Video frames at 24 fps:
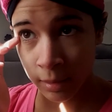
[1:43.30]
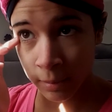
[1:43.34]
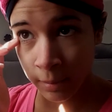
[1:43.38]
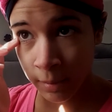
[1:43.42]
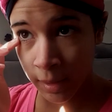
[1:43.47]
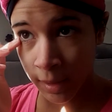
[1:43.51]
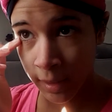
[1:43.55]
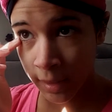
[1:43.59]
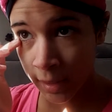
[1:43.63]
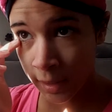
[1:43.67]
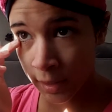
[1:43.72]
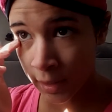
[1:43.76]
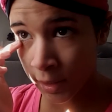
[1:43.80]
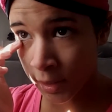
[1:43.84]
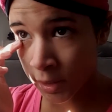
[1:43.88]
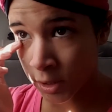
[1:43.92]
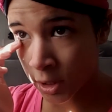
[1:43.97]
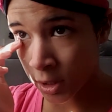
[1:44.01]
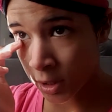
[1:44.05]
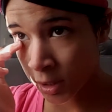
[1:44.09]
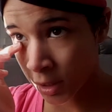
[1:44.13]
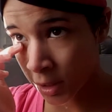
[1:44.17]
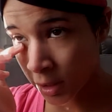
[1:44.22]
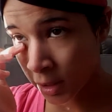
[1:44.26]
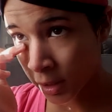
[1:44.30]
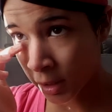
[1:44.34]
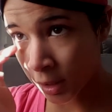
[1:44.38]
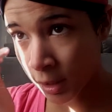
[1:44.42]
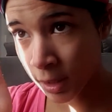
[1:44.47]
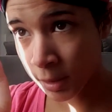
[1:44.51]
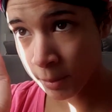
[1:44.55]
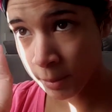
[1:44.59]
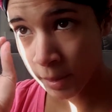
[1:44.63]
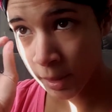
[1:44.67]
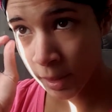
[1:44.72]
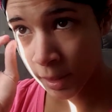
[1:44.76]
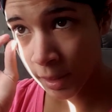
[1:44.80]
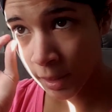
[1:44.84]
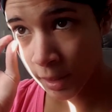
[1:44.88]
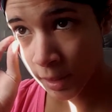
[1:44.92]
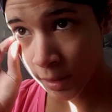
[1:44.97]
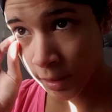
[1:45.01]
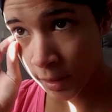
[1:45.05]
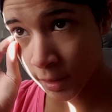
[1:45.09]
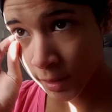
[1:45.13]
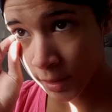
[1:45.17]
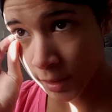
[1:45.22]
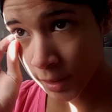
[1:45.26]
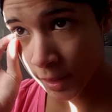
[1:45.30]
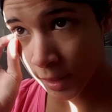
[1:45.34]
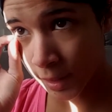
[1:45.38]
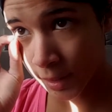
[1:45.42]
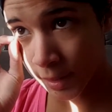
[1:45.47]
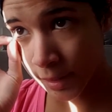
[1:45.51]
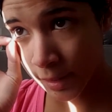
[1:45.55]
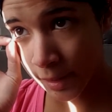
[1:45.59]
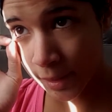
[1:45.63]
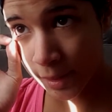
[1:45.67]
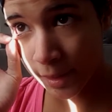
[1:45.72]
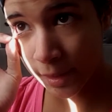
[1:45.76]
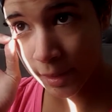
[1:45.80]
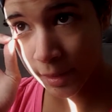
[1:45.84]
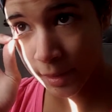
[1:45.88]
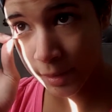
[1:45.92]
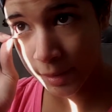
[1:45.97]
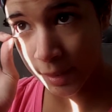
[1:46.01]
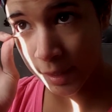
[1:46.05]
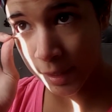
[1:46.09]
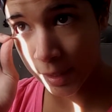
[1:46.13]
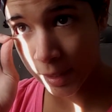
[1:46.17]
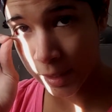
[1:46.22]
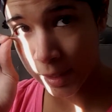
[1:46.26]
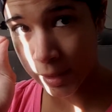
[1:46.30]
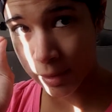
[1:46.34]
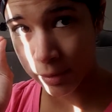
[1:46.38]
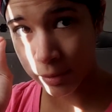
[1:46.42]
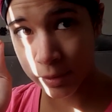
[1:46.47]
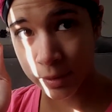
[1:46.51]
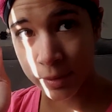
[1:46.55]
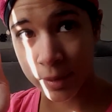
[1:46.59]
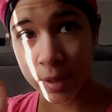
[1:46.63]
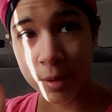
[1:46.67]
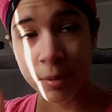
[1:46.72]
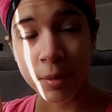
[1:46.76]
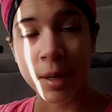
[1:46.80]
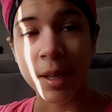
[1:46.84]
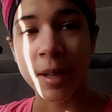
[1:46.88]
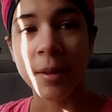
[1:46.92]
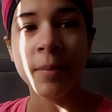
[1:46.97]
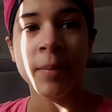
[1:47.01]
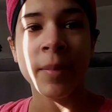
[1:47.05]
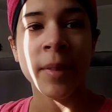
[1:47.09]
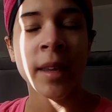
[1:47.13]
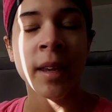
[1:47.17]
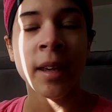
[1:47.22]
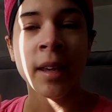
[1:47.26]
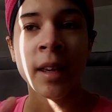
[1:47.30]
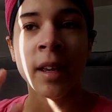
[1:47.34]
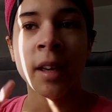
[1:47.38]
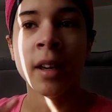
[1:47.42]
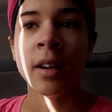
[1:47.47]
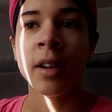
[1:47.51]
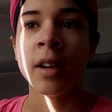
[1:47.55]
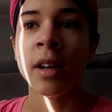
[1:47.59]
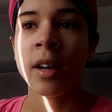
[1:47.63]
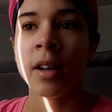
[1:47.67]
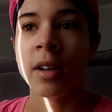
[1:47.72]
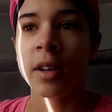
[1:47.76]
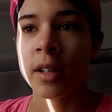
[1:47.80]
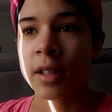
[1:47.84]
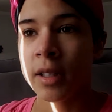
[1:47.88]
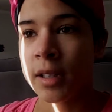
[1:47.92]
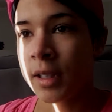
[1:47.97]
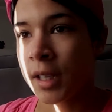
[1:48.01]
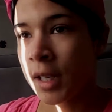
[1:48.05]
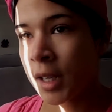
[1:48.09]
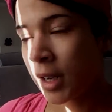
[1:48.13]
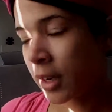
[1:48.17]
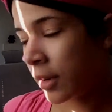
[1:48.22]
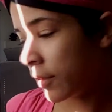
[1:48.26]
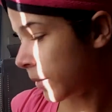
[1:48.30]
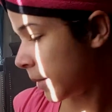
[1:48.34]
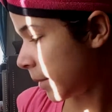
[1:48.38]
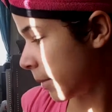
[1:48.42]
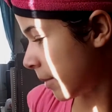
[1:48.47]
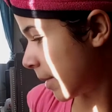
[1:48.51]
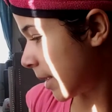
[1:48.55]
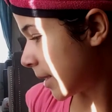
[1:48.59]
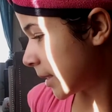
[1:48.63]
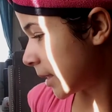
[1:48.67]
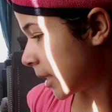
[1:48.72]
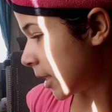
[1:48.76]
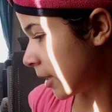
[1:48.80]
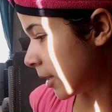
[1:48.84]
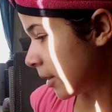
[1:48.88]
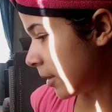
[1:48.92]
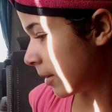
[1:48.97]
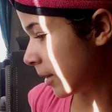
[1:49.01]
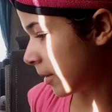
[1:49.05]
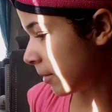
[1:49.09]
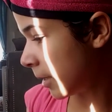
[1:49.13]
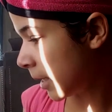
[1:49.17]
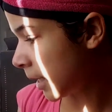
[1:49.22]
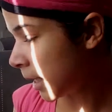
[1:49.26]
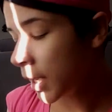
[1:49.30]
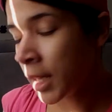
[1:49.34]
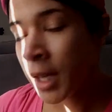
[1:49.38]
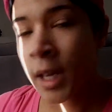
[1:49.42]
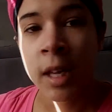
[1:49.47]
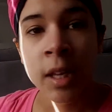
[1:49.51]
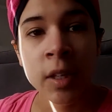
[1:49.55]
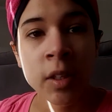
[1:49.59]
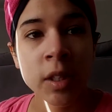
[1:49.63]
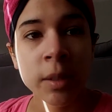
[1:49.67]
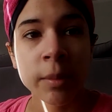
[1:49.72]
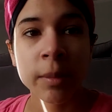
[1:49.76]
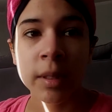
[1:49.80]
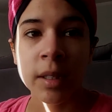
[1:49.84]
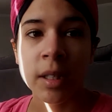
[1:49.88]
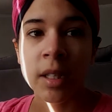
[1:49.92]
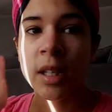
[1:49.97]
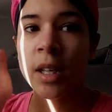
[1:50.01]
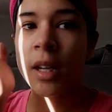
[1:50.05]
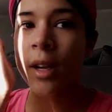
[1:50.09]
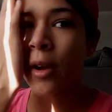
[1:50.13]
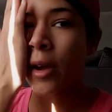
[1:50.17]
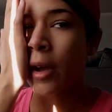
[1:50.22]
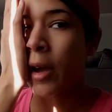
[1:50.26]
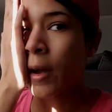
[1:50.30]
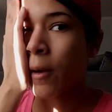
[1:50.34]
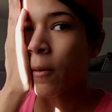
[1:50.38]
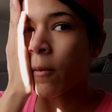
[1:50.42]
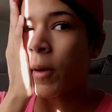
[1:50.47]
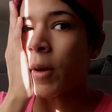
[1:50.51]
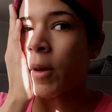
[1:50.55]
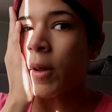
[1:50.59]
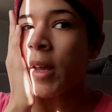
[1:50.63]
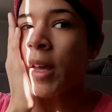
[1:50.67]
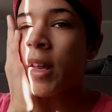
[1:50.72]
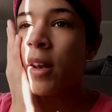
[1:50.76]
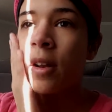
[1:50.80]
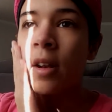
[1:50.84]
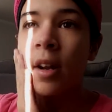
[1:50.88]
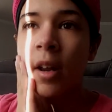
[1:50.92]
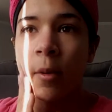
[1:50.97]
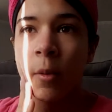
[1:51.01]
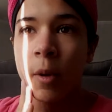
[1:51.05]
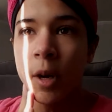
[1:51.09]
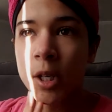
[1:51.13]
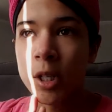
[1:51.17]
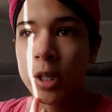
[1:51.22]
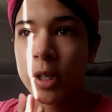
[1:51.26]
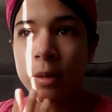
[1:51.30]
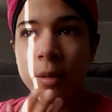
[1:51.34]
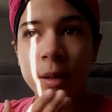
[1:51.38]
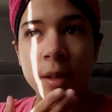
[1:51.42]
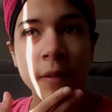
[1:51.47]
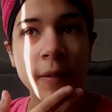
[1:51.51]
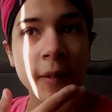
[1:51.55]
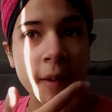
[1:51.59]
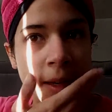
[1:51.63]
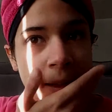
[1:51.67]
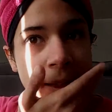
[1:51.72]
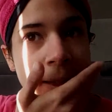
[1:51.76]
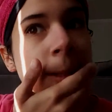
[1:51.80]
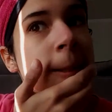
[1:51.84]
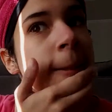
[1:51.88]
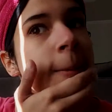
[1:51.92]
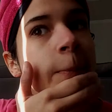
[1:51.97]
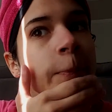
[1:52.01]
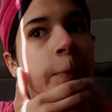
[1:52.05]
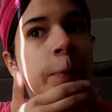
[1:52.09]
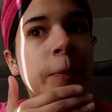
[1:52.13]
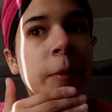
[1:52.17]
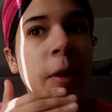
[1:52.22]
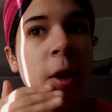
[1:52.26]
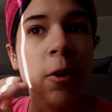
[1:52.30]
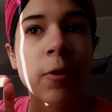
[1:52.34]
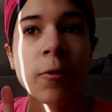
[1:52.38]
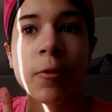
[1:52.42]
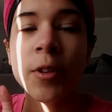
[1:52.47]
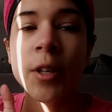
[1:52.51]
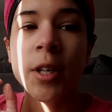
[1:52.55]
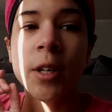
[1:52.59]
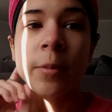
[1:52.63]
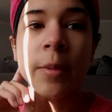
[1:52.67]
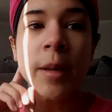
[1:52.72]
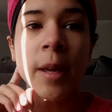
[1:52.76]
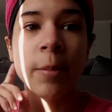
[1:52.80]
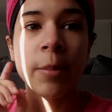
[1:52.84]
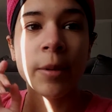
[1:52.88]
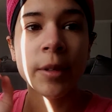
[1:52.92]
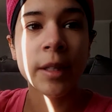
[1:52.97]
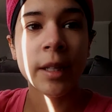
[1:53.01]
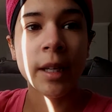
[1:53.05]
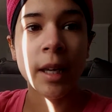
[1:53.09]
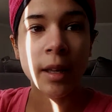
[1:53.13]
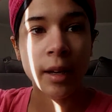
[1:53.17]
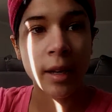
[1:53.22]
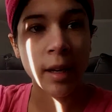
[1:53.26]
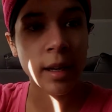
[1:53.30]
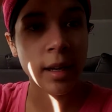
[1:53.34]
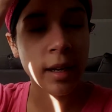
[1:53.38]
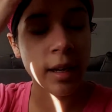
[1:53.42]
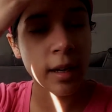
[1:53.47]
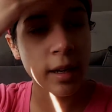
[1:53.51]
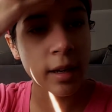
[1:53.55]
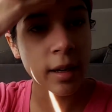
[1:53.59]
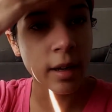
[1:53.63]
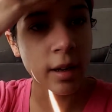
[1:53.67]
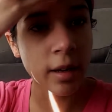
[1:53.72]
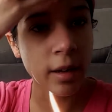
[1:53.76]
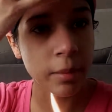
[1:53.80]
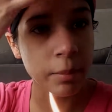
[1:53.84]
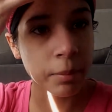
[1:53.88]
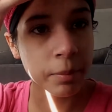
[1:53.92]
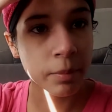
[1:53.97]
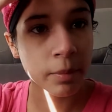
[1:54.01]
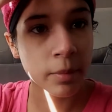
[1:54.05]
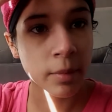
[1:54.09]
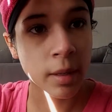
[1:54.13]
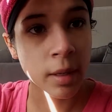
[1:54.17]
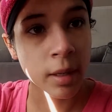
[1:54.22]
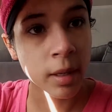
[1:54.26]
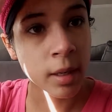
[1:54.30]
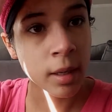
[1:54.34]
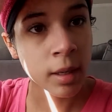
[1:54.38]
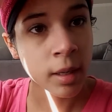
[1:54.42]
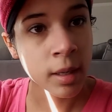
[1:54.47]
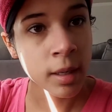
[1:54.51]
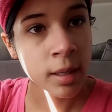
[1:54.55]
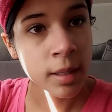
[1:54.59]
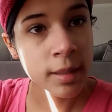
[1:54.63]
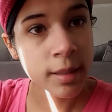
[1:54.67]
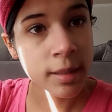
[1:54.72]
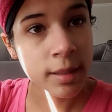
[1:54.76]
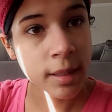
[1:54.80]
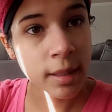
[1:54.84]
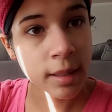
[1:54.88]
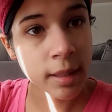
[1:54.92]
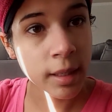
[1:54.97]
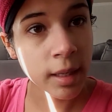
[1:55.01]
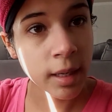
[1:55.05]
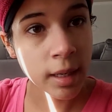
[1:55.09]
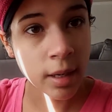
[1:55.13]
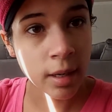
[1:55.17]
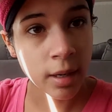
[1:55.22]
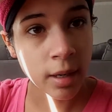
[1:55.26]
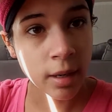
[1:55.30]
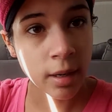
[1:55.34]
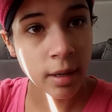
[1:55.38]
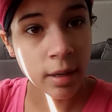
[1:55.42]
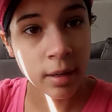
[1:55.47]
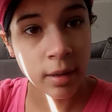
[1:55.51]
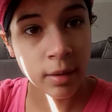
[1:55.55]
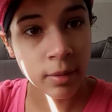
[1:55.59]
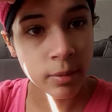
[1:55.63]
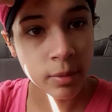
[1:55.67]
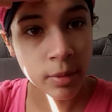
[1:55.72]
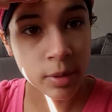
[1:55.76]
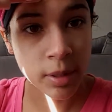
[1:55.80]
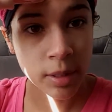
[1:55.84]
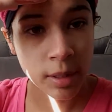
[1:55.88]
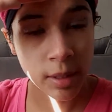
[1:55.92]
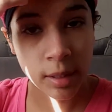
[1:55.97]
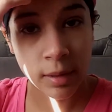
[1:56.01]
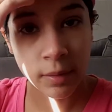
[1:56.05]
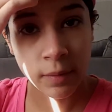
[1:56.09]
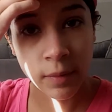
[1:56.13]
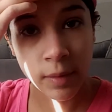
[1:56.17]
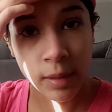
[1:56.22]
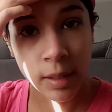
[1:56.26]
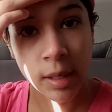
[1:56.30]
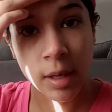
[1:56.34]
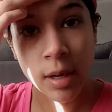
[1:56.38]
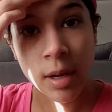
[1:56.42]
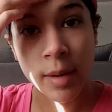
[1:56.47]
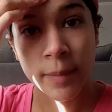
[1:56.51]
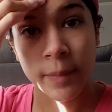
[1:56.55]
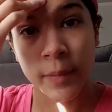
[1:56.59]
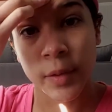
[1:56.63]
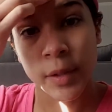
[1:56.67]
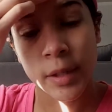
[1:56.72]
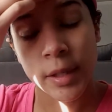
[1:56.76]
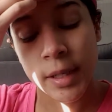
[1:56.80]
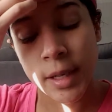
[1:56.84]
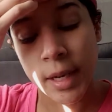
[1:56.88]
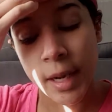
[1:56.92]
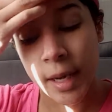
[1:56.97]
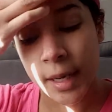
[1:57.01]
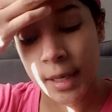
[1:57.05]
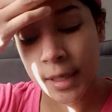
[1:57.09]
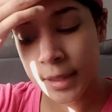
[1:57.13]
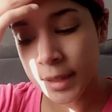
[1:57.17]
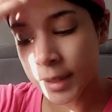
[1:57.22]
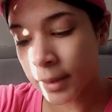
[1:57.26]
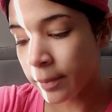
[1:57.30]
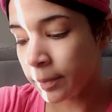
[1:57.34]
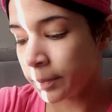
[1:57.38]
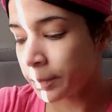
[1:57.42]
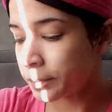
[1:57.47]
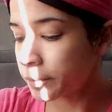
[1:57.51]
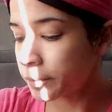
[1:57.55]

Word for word: my eyelashes are like clumping together because I guess I didn't take it out the right way. Or take off my mascara the right way. So I'm, I went ahead and I washed my face. Hopefully I'll be able to get a um, skincare routine video up for you guys.